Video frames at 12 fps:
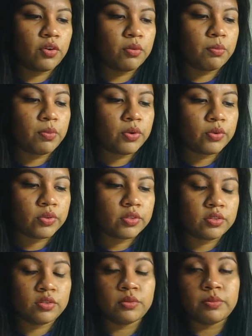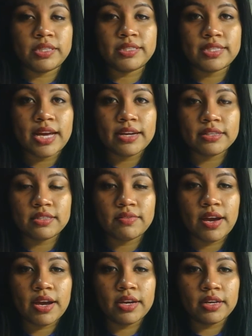for both to be
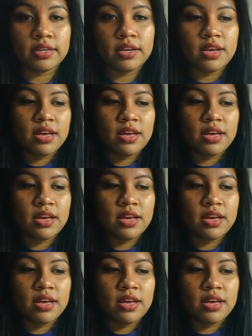satisfied